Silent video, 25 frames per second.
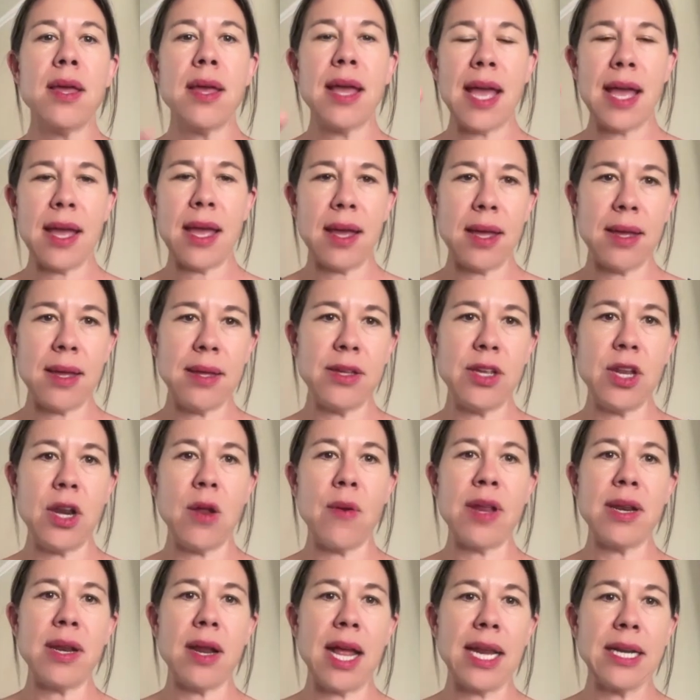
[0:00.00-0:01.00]

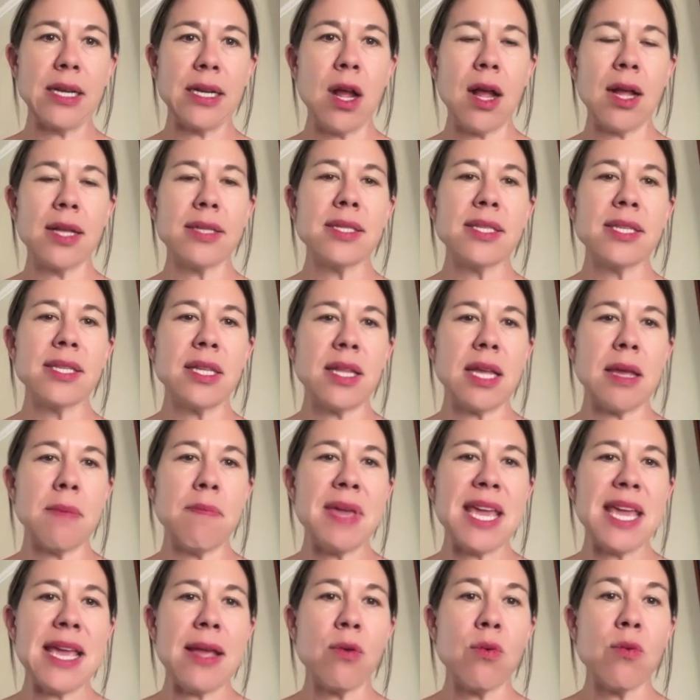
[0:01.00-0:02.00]
and constantly
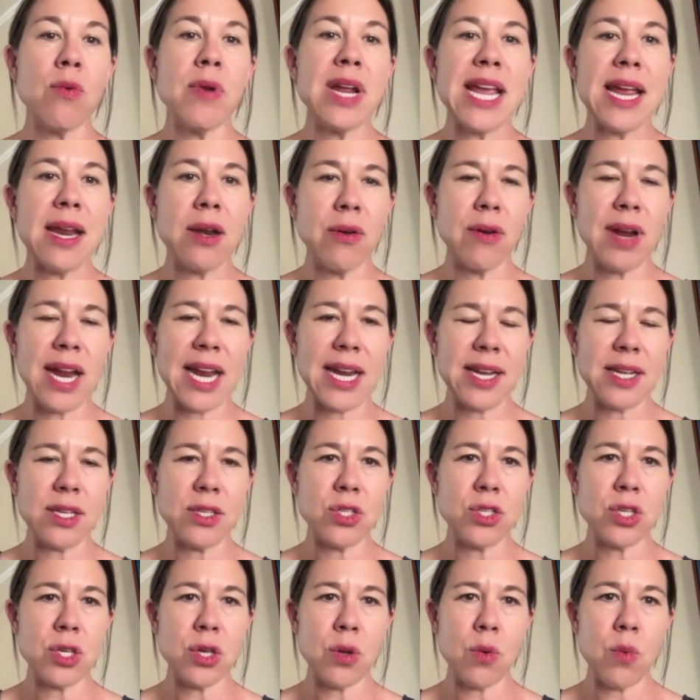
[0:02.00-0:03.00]
be
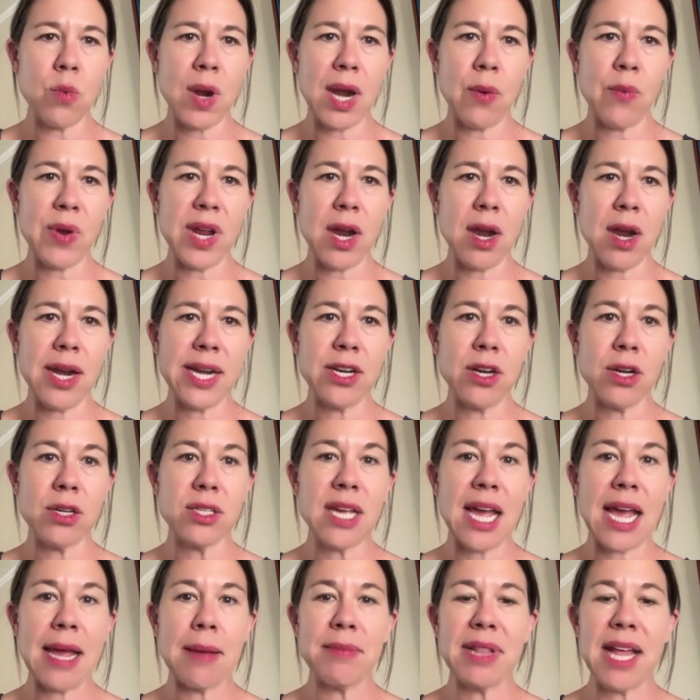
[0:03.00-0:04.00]
reiterated to where we are in your
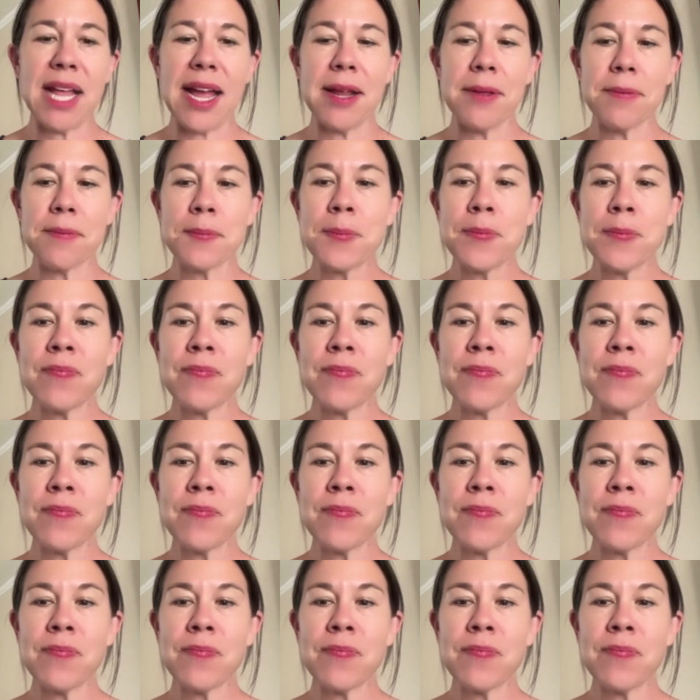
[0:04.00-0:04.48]
timeline.